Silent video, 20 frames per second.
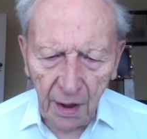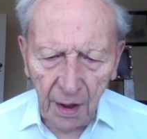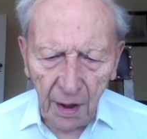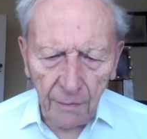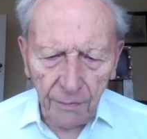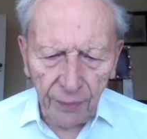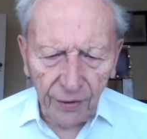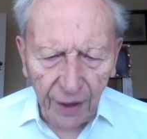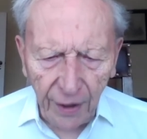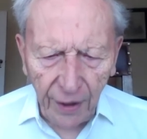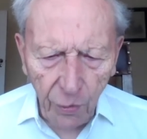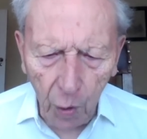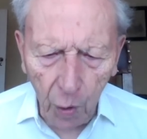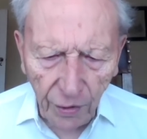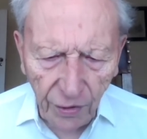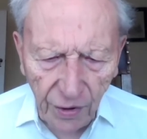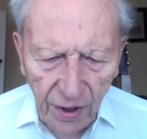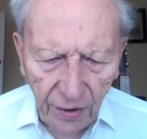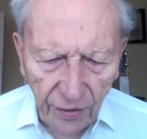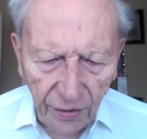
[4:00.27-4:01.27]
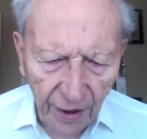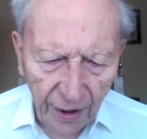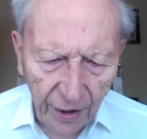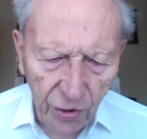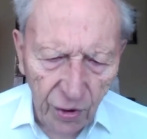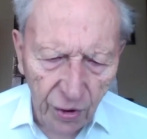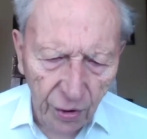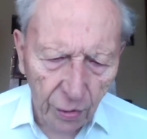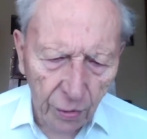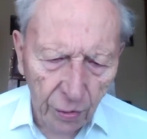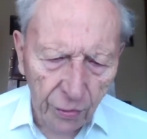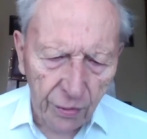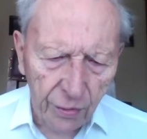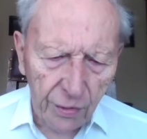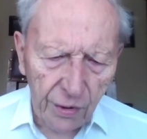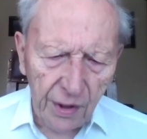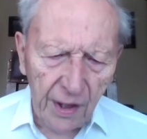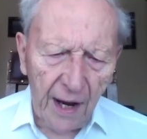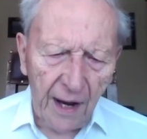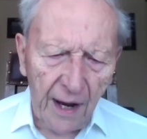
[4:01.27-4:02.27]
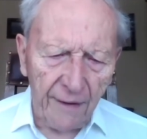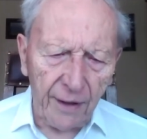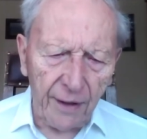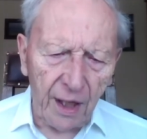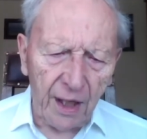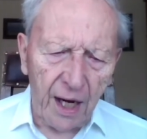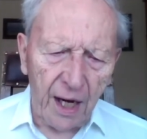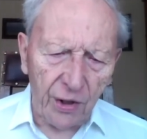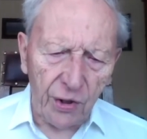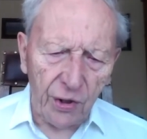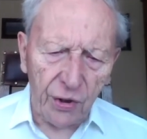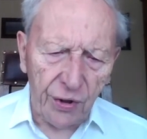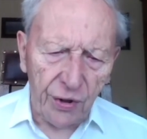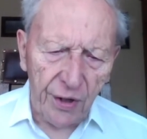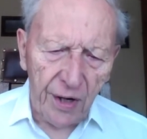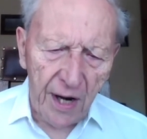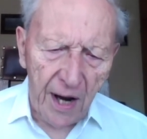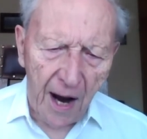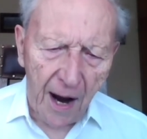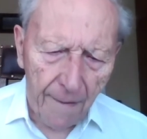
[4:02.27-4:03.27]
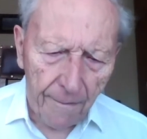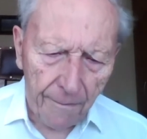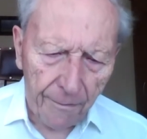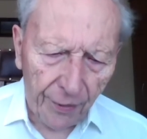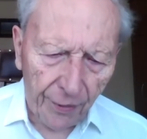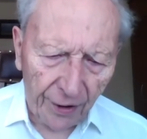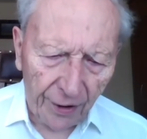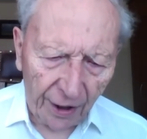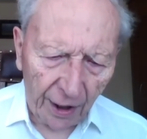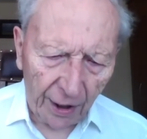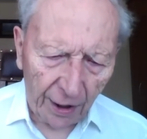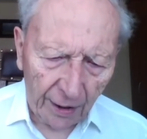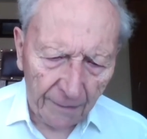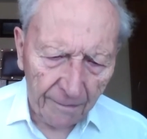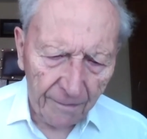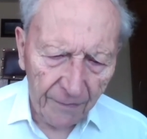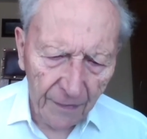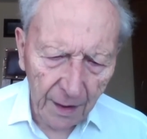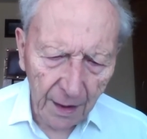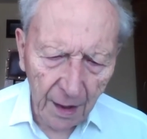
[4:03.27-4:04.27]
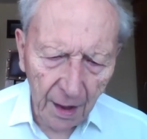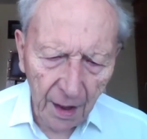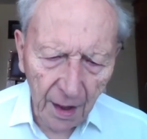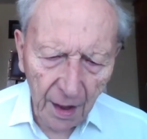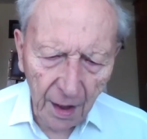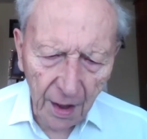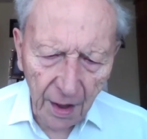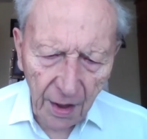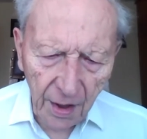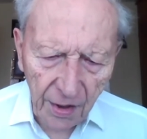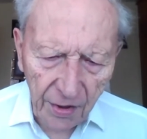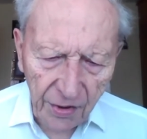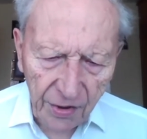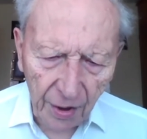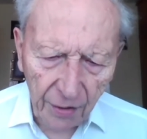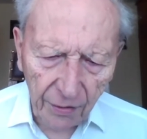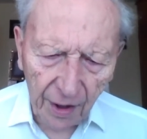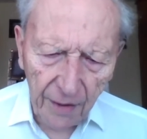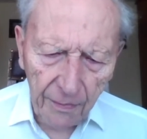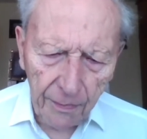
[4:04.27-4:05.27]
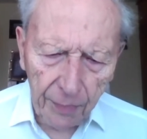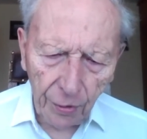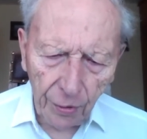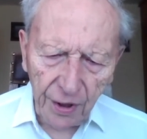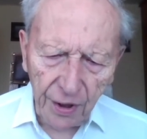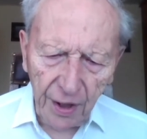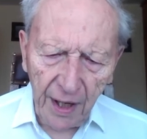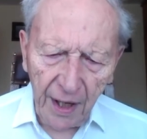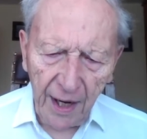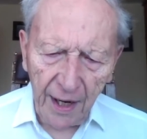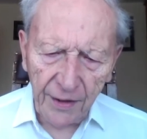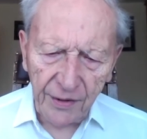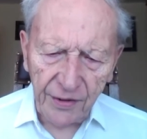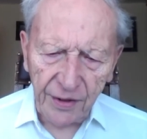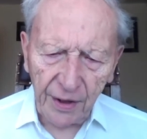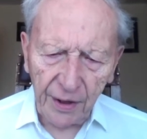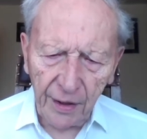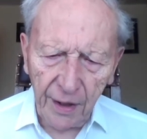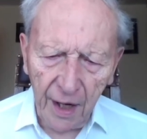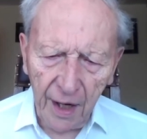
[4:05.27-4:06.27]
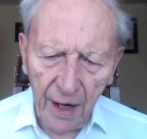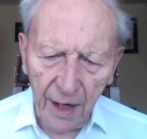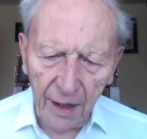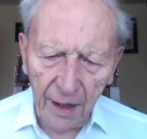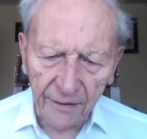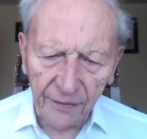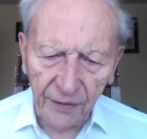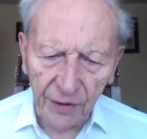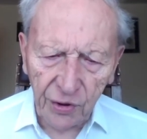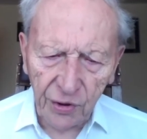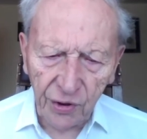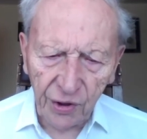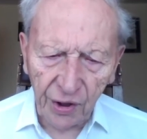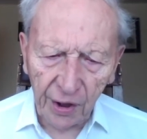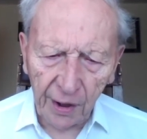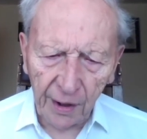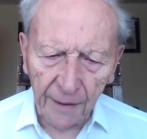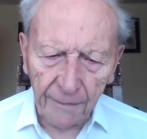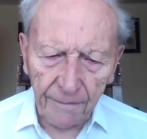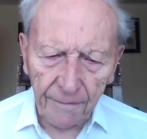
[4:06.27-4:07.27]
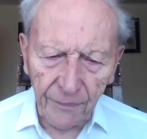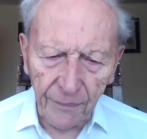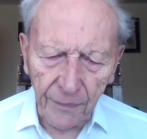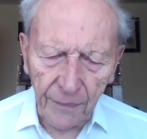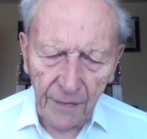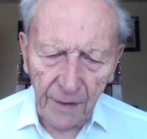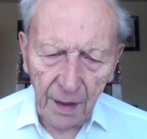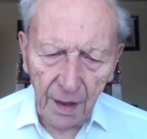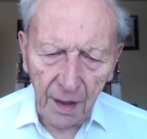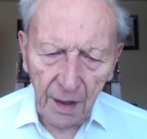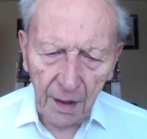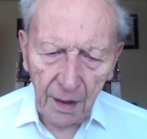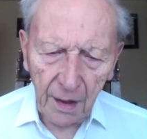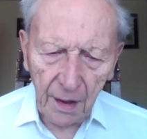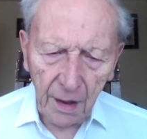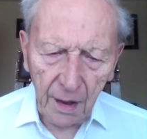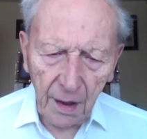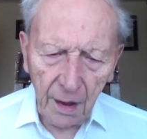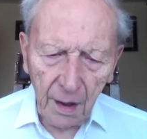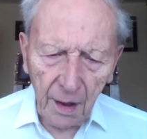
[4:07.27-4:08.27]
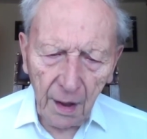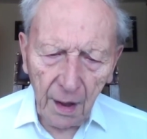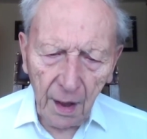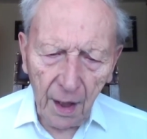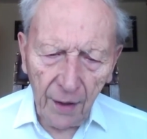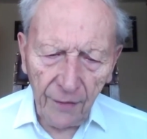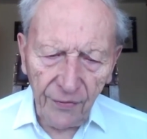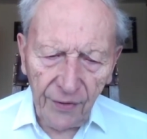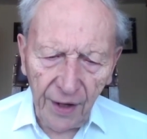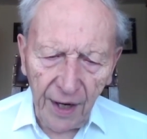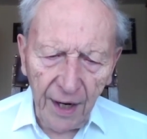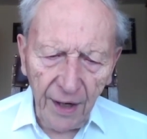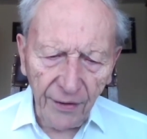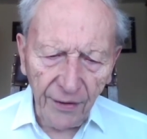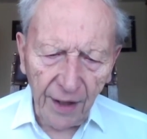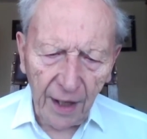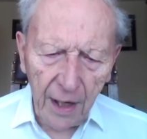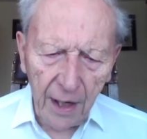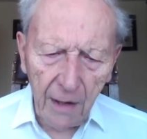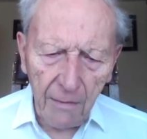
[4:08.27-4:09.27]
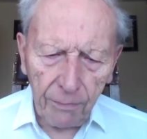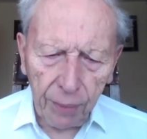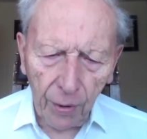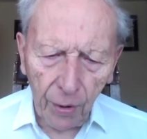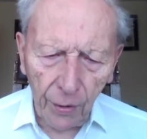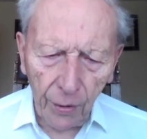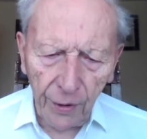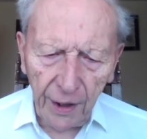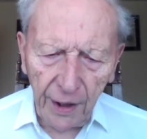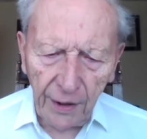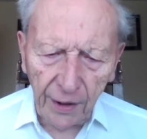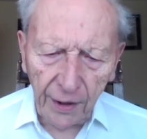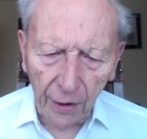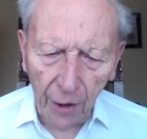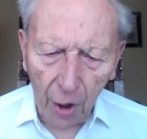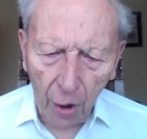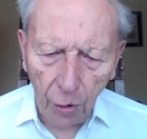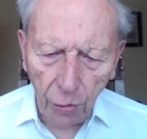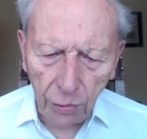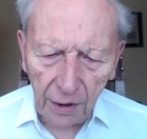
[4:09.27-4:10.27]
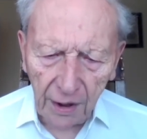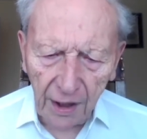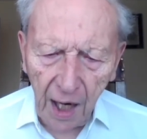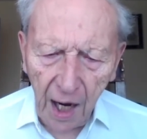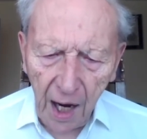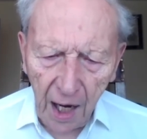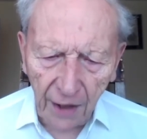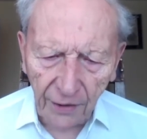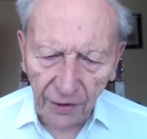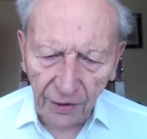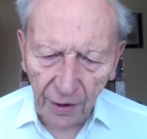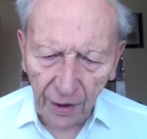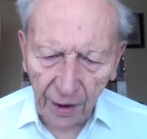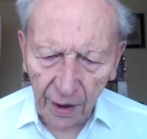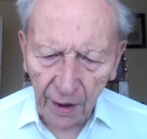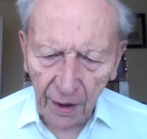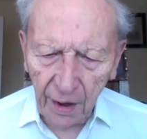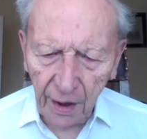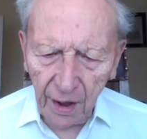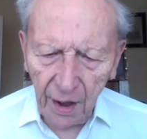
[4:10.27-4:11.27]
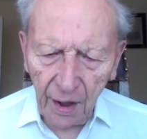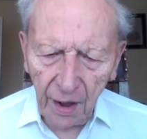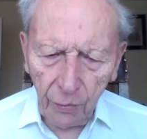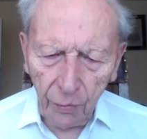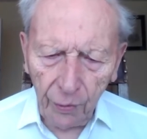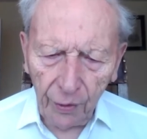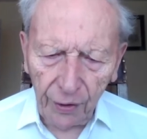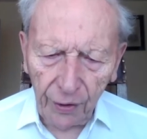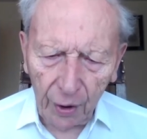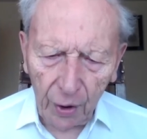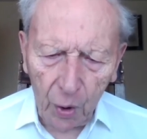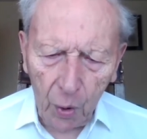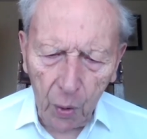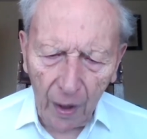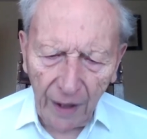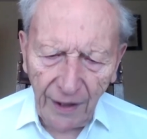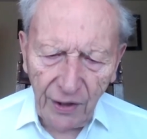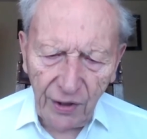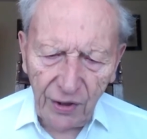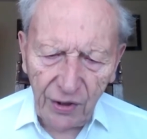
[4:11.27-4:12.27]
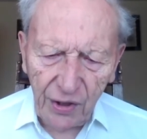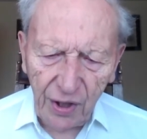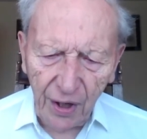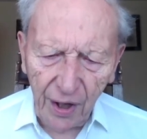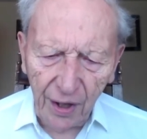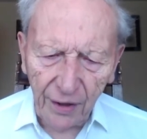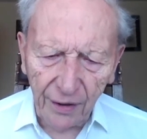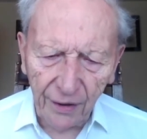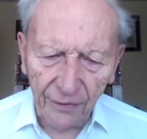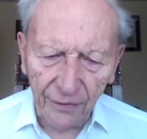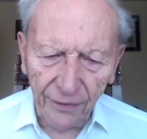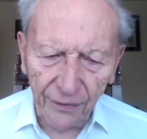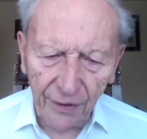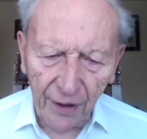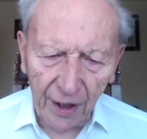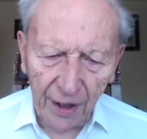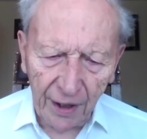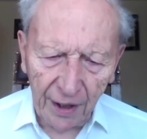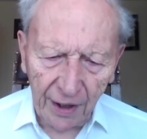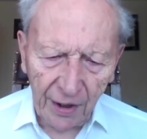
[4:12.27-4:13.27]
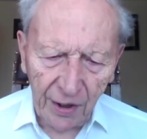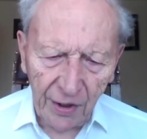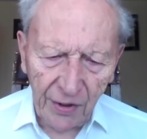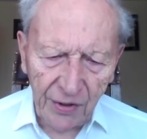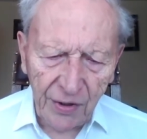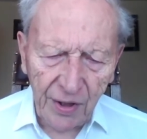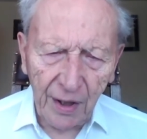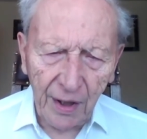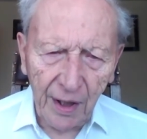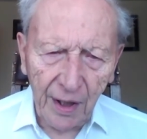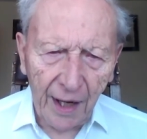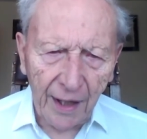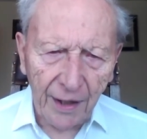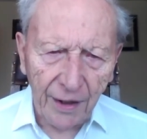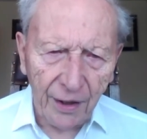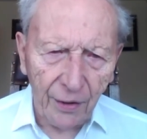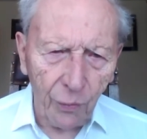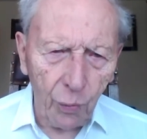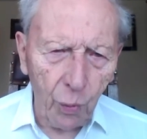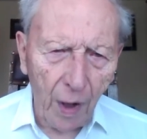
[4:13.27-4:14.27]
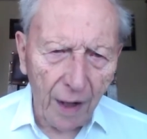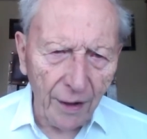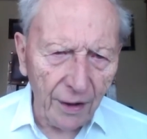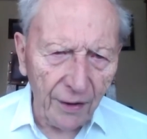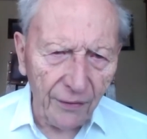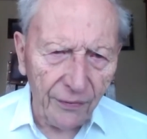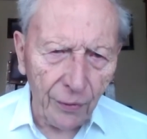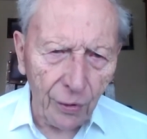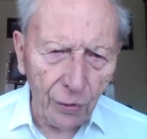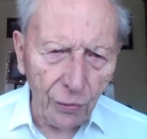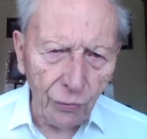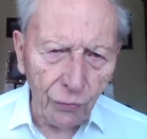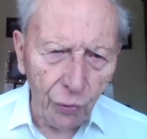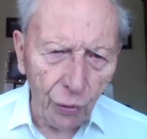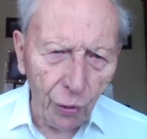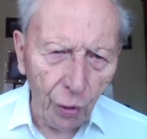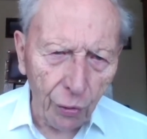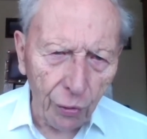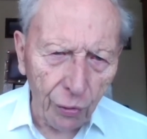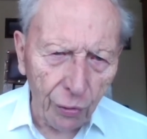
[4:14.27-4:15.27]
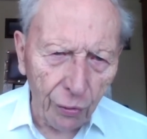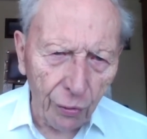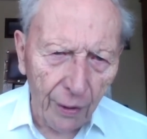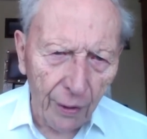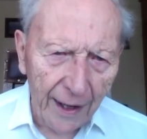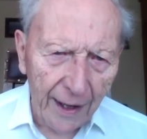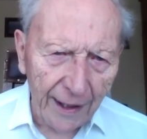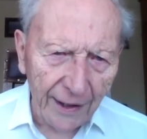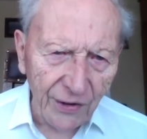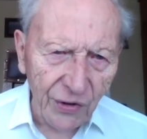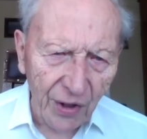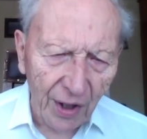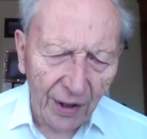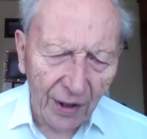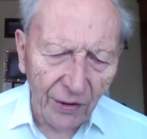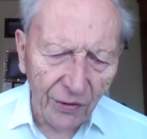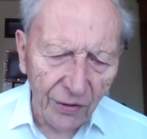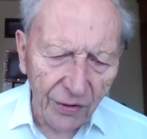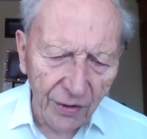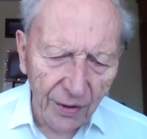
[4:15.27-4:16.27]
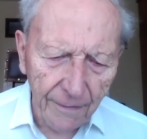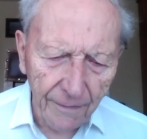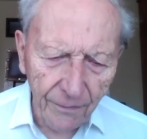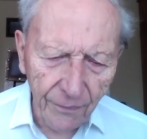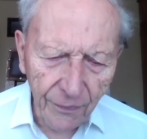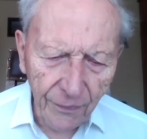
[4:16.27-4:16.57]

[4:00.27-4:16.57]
But they wanted their children to have a country upbringing. So they bought a house in Hertfordshire. And there they employed an old gardener with a quaint turn of phrase and a wonderful rural accent.